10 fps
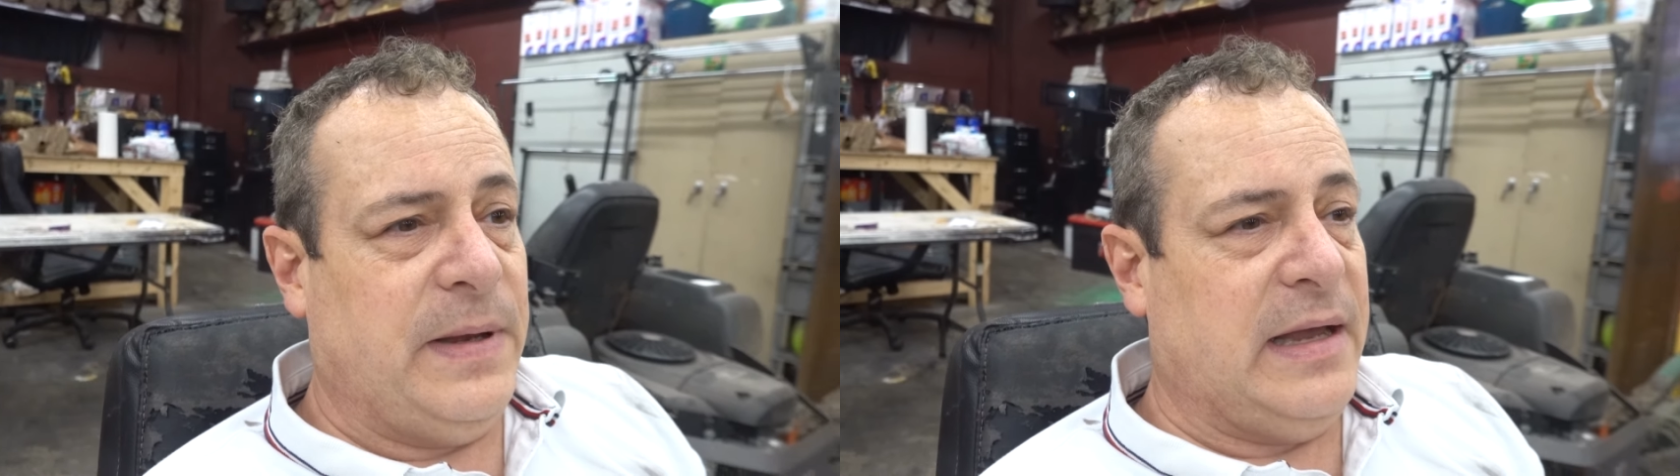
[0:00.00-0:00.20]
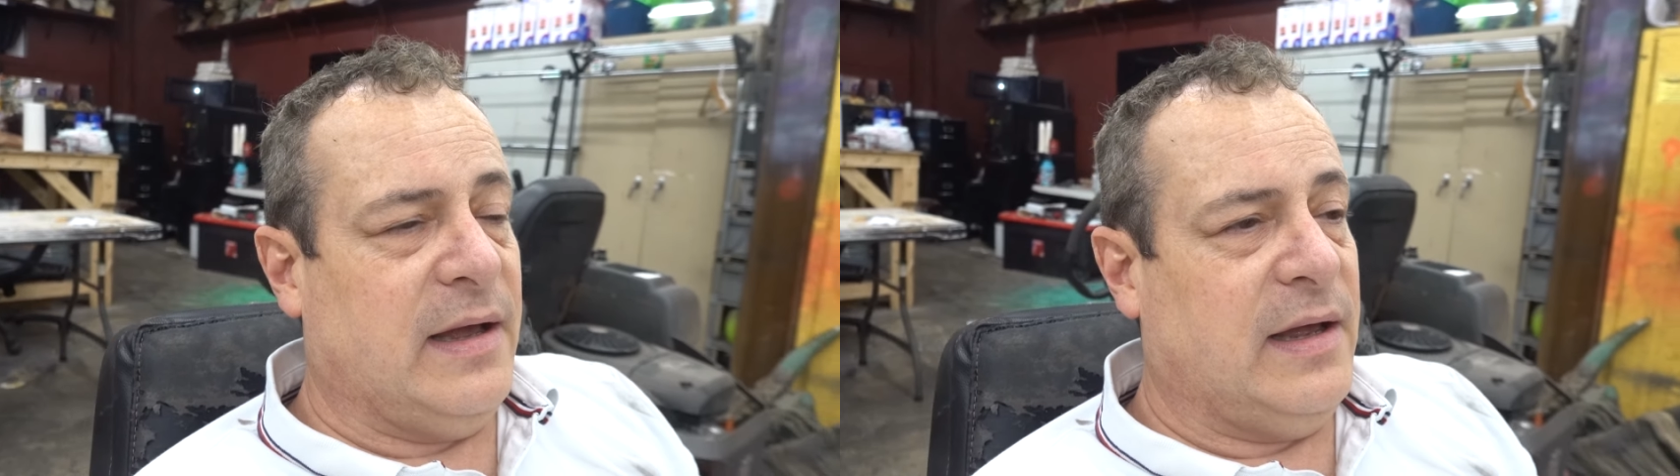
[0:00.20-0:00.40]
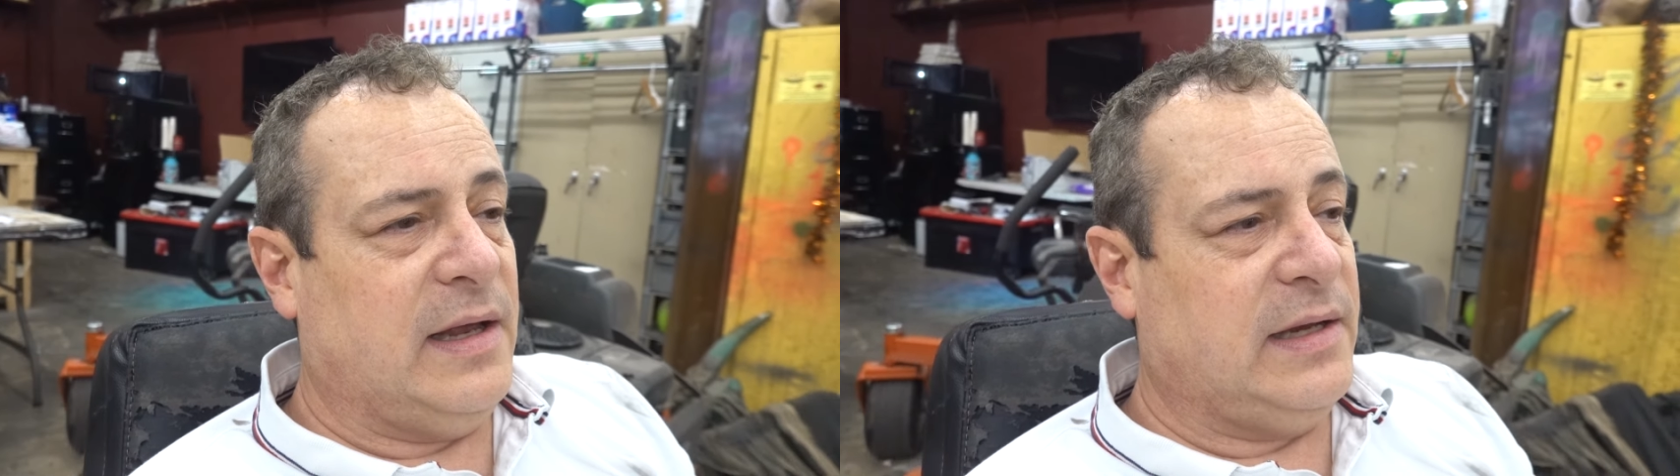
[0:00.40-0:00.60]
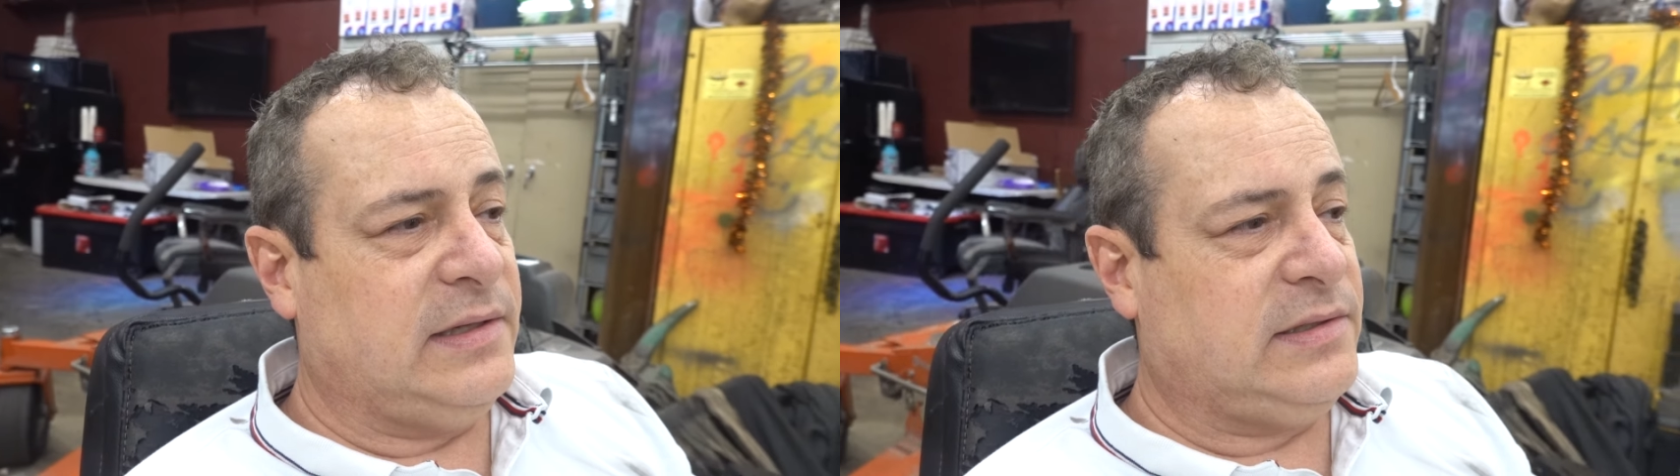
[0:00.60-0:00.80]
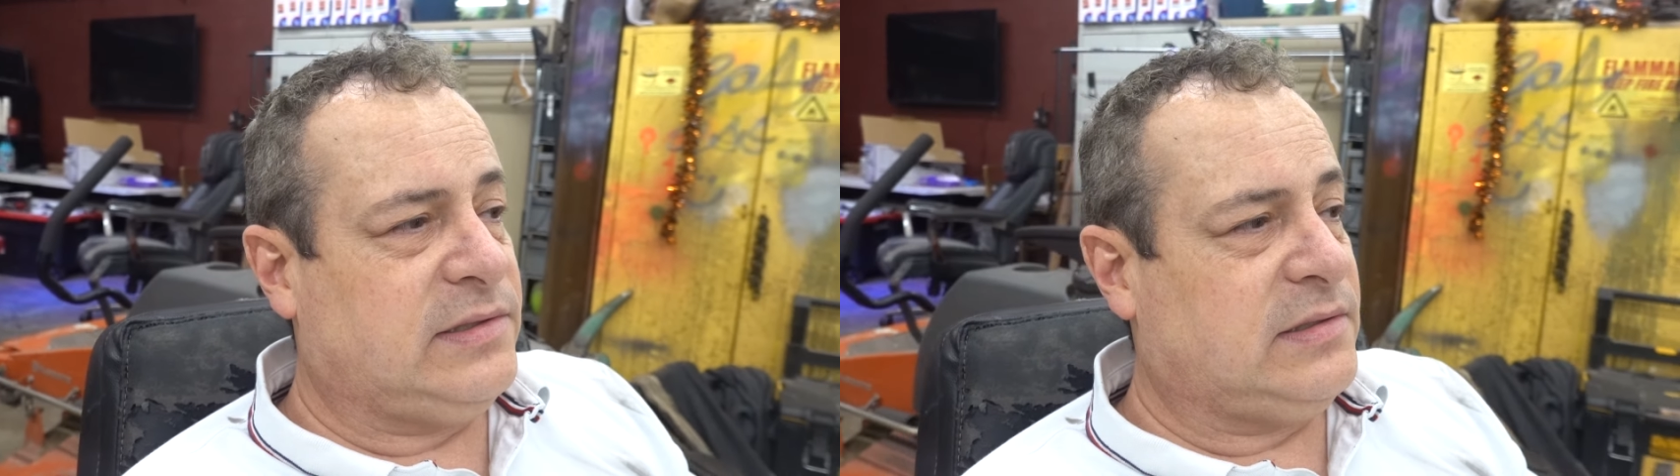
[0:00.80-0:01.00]

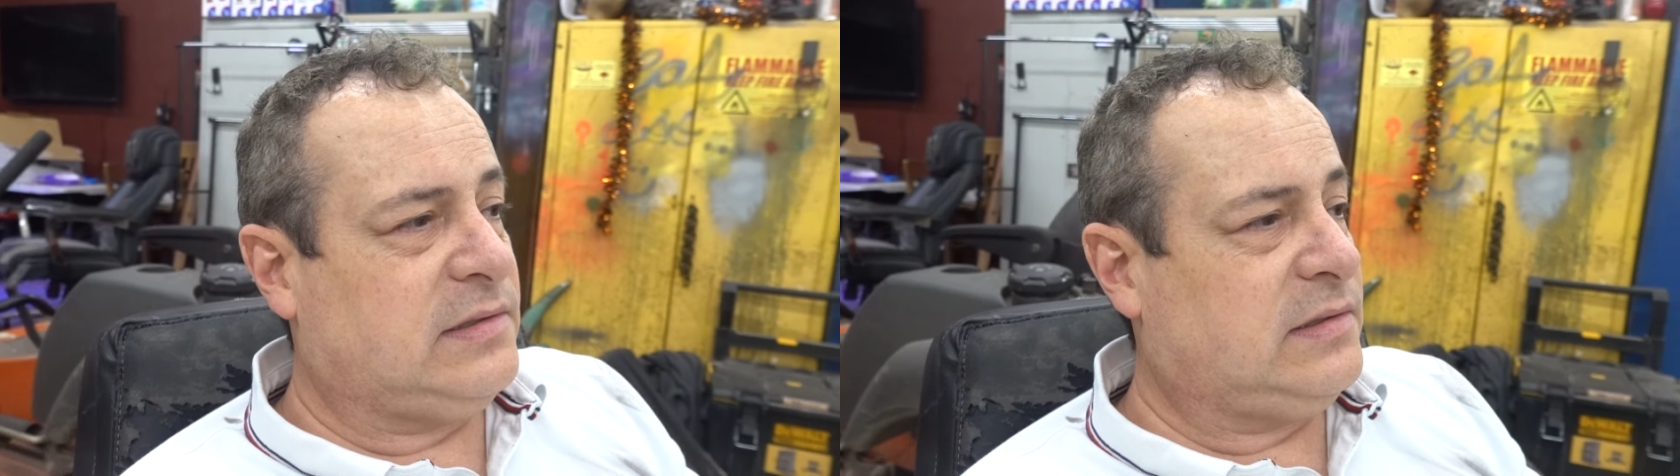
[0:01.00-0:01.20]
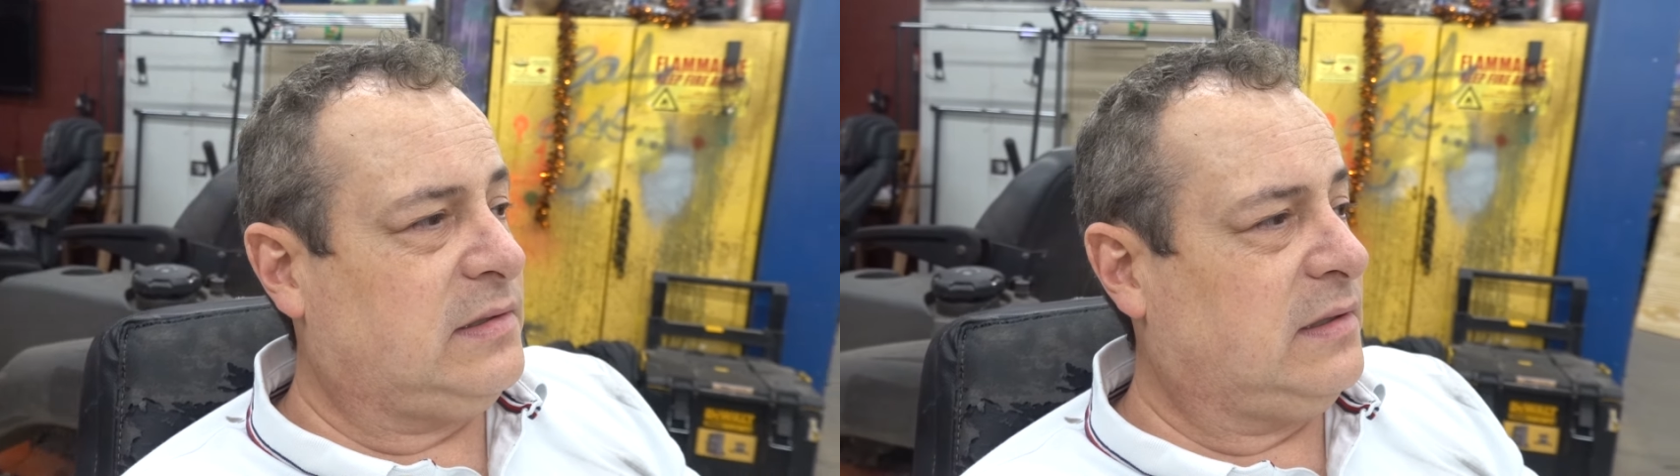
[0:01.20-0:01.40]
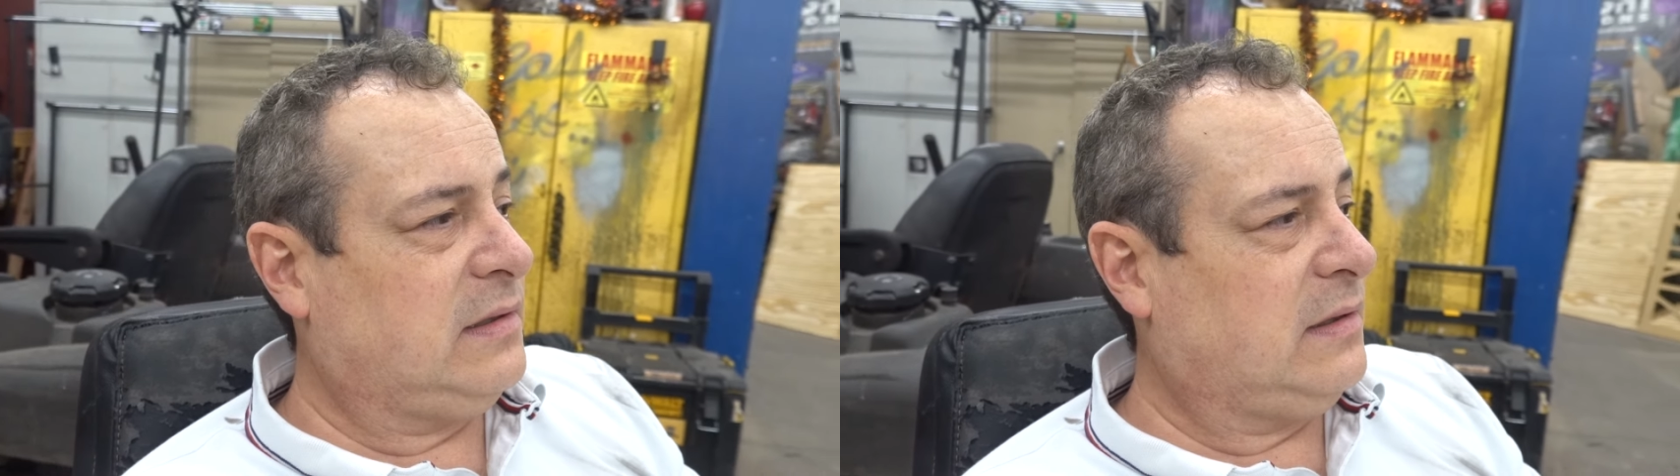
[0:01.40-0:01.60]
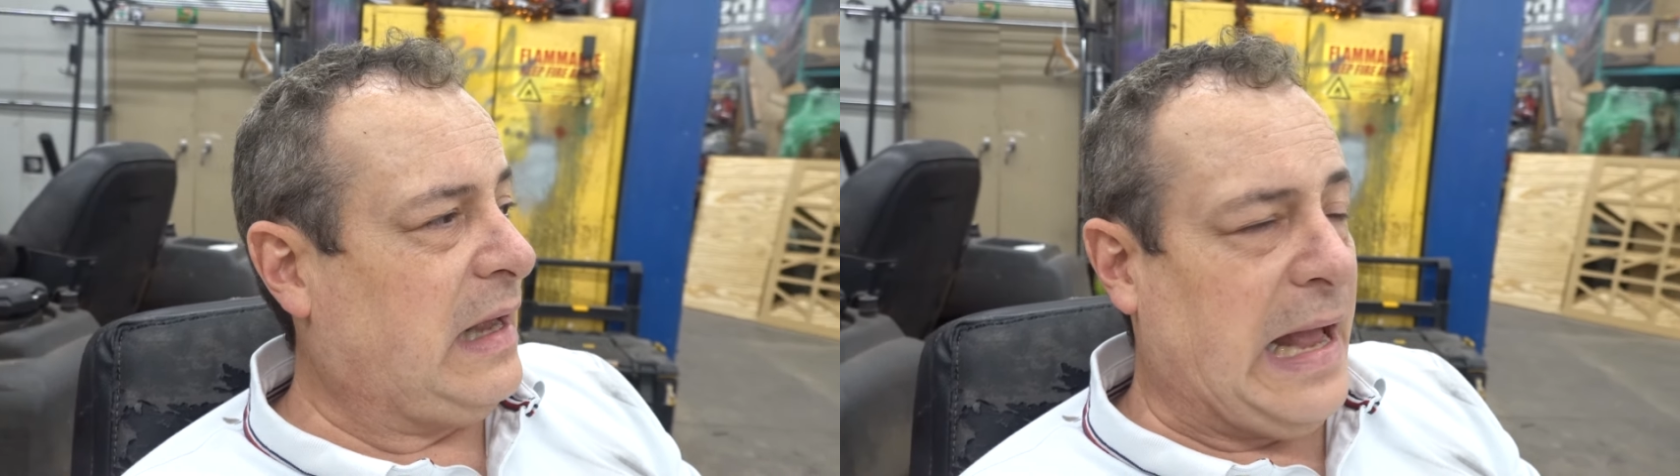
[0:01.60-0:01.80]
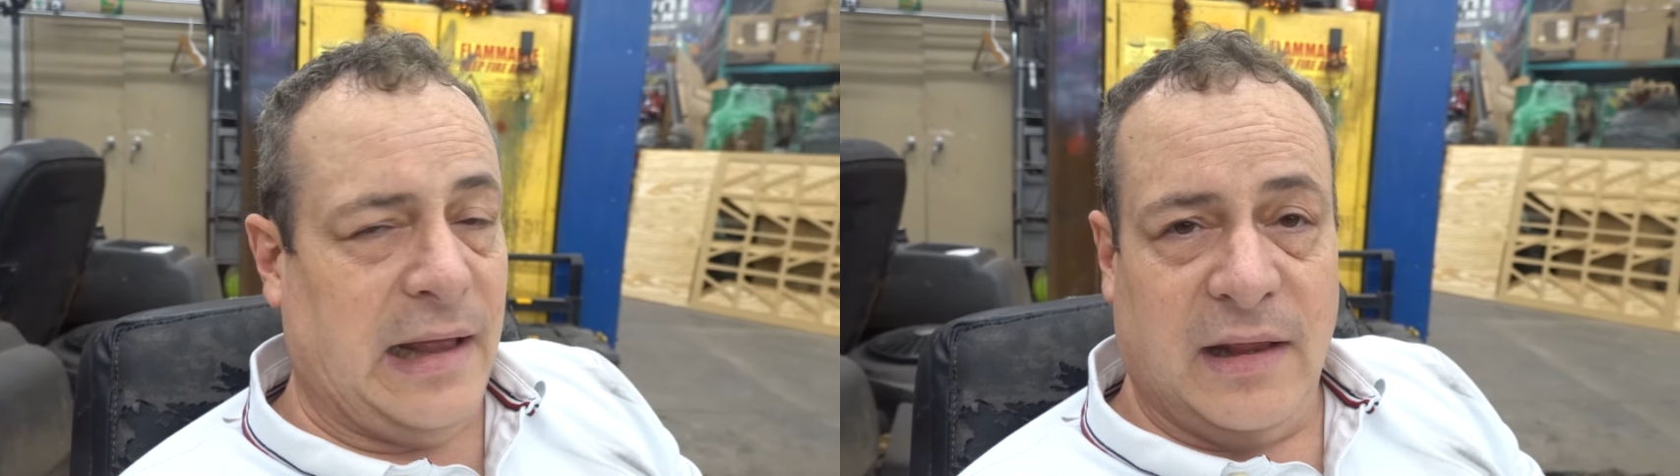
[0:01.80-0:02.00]
because I